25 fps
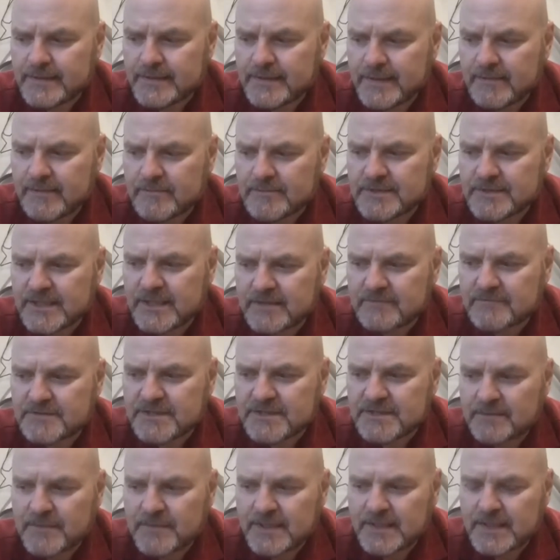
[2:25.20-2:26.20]
comes out of
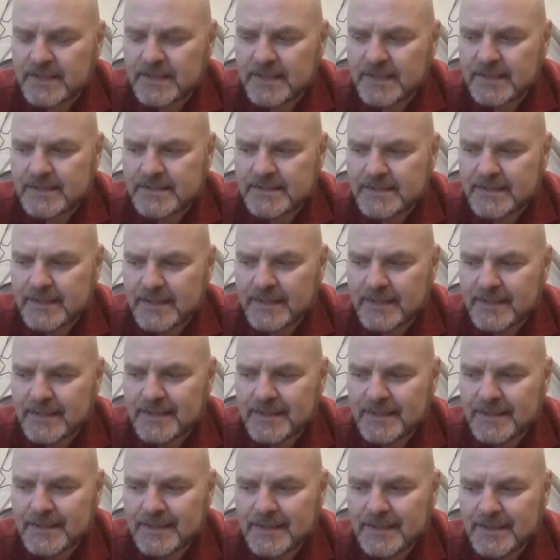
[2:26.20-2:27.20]
something that
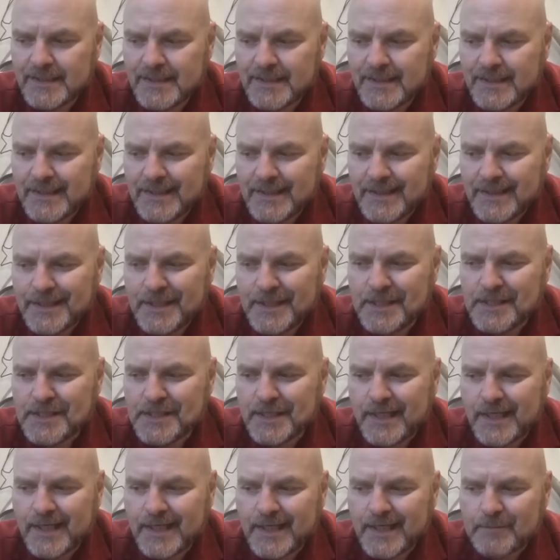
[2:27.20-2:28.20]
Keith
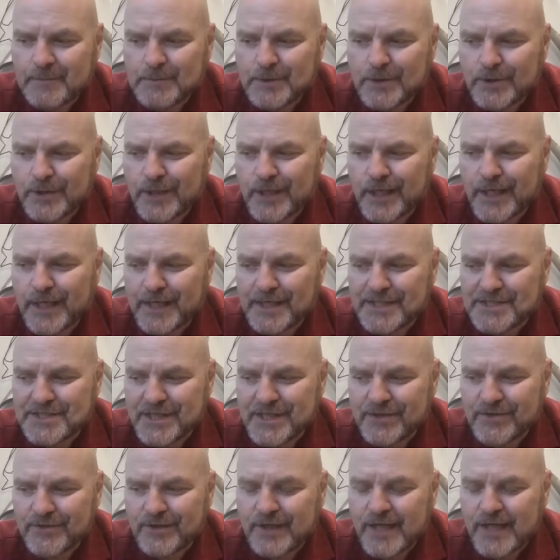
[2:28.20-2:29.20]
and I kept looking at each
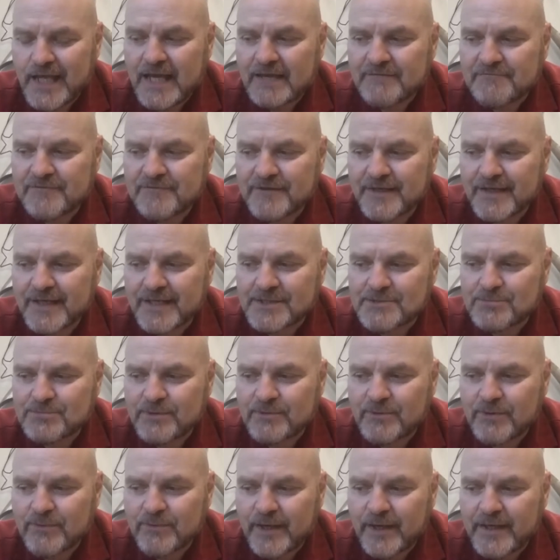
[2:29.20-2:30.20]
other and laughing as we
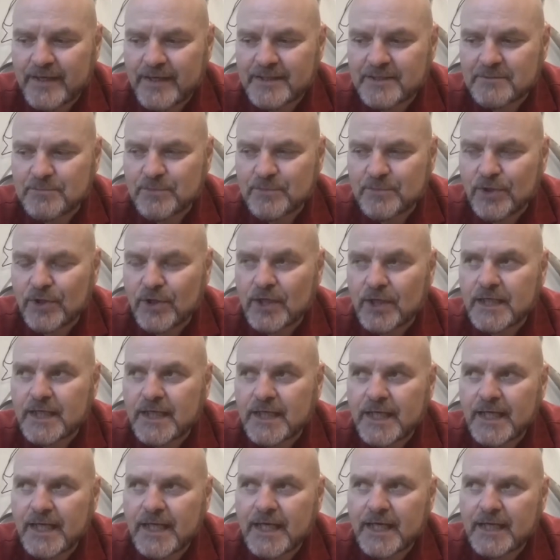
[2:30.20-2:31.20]
were writing the book,
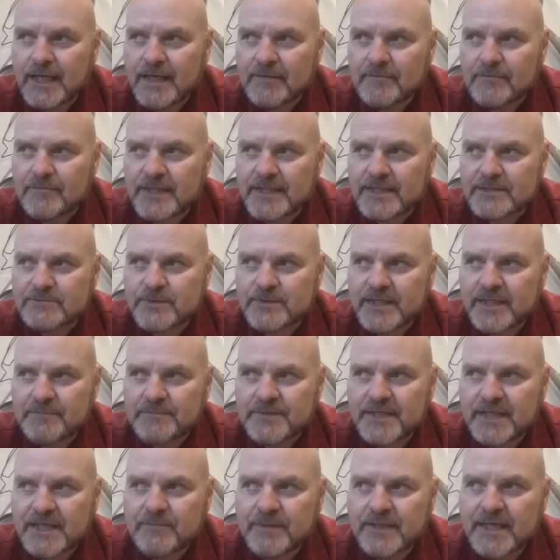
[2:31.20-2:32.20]
because we
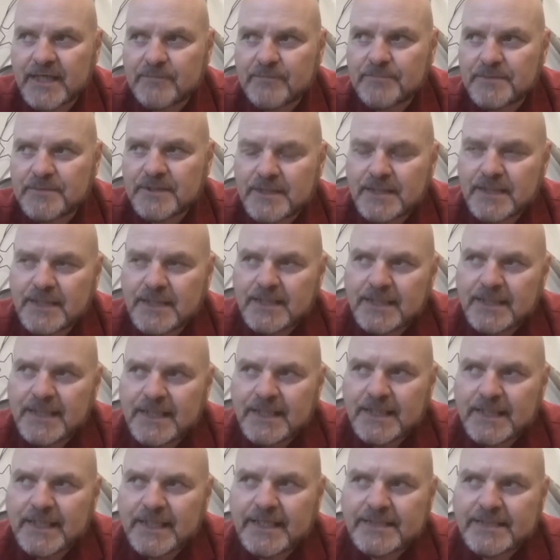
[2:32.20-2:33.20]
kept coming up
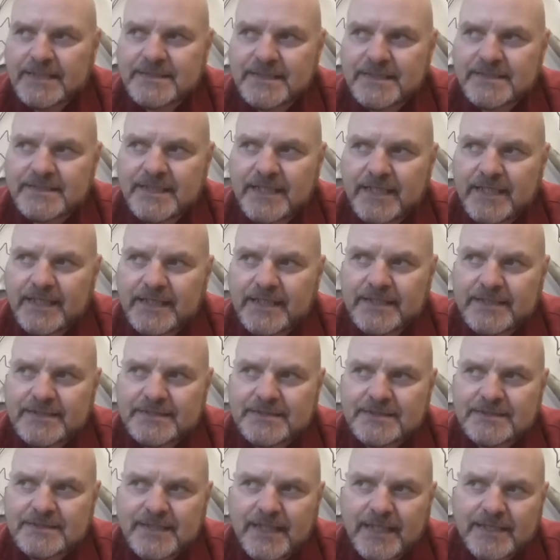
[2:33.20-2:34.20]
against this thing
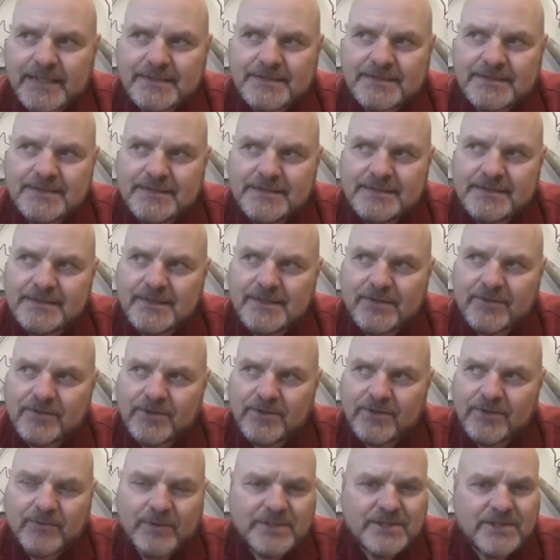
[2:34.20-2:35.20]
is that you don't
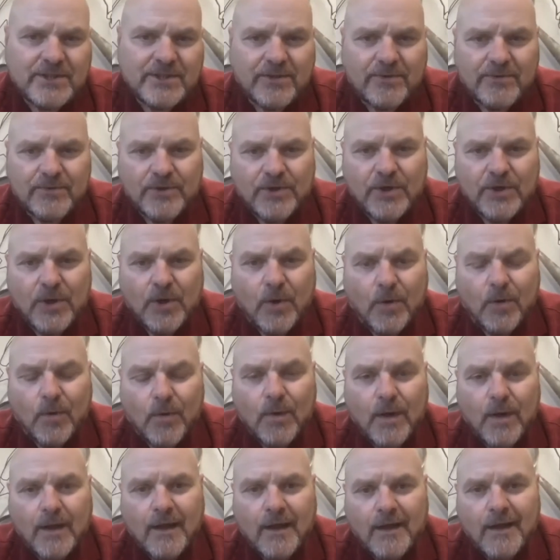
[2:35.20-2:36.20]
know what you don't know.
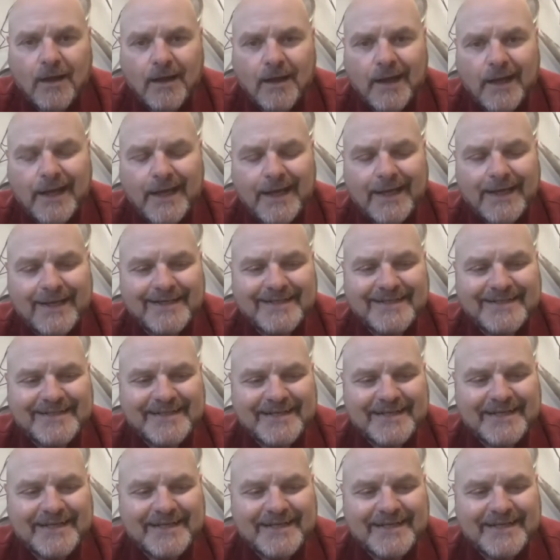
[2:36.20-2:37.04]
And,